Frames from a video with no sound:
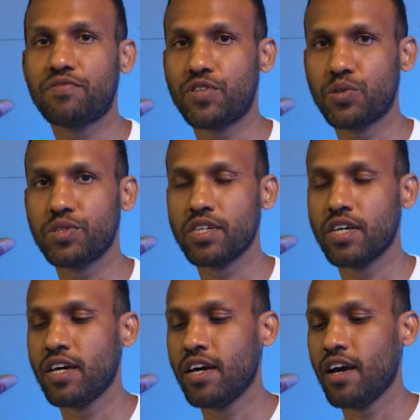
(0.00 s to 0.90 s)
flaws
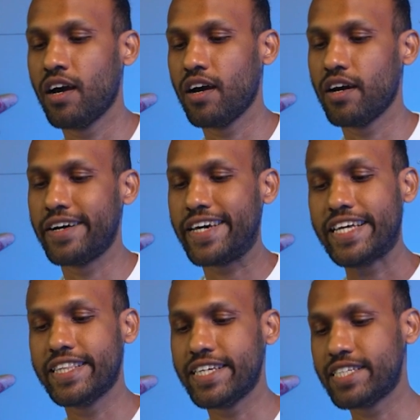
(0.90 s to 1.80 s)

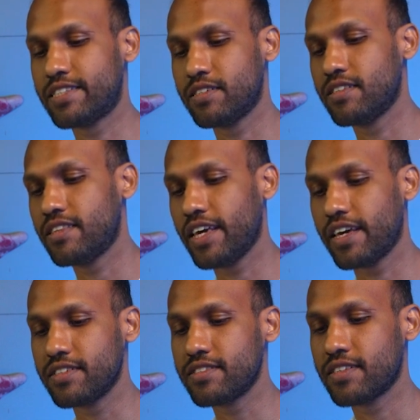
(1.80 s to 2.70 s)
in these
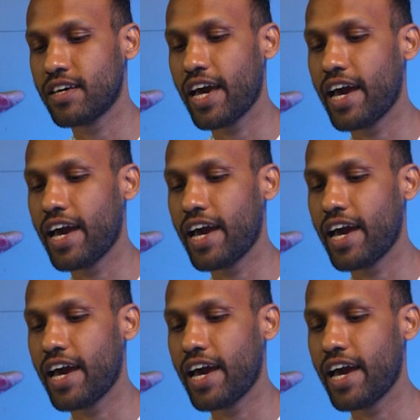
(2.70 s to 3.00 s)
things.